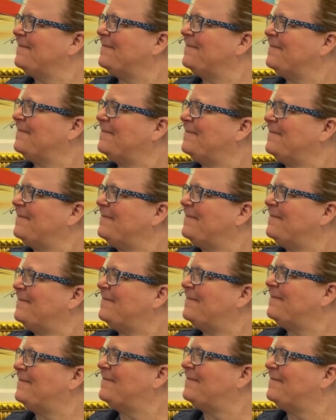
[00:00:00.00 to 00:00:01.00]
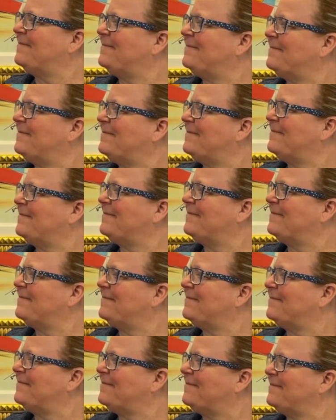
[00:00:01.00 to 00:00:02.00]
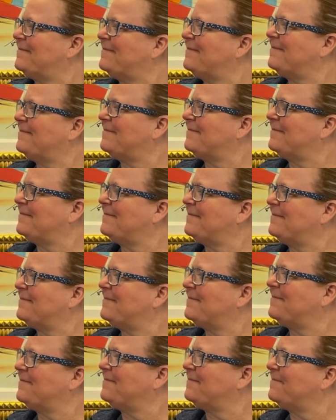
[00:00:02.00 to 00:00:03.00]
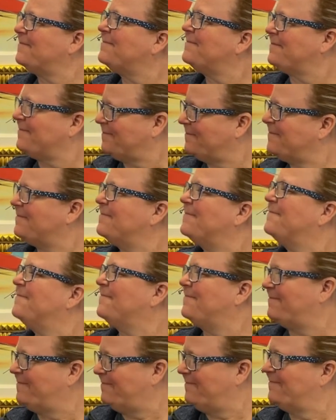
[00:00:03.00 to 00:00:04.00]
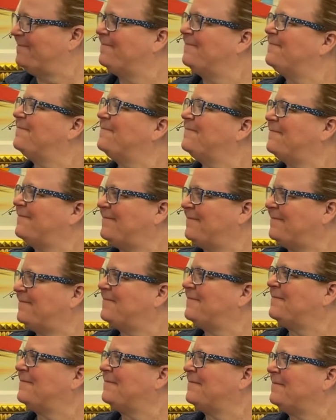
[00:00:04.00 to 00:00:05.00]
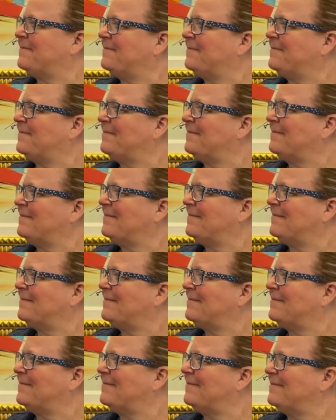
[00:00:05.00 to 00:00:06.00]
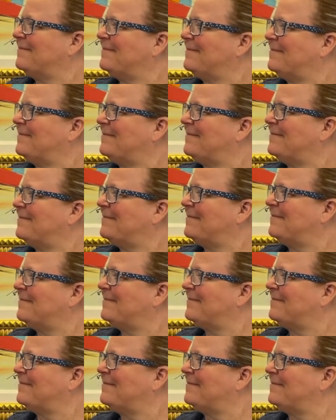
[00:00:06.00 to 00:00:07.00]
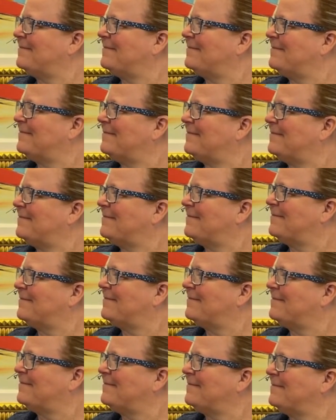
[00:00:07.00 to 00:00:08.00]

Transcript: This person isn't speaking.